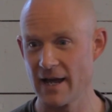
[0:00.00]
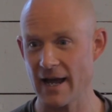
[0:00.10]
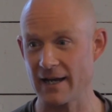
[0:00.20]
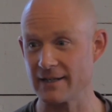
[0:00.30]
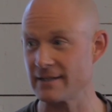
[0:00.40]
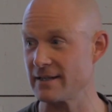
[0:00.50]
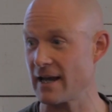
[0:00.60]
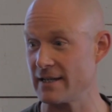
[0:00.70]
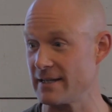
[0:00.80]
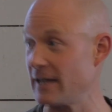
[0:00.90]
and
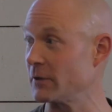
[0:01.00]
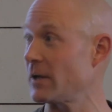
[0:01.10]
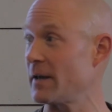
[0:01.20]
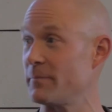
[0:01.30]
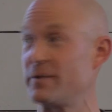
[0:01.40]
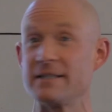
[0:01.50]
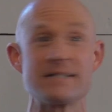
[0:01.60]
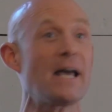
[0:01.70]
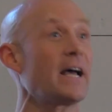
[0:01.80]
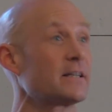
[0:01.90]
then can
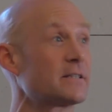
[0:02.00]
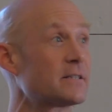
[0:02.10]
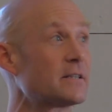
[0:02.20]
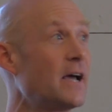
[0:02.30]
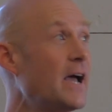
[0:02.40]
possess